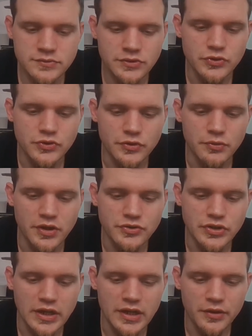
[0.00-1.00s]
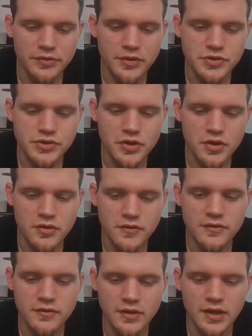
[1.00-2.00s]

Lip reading: You should really check out their shirts.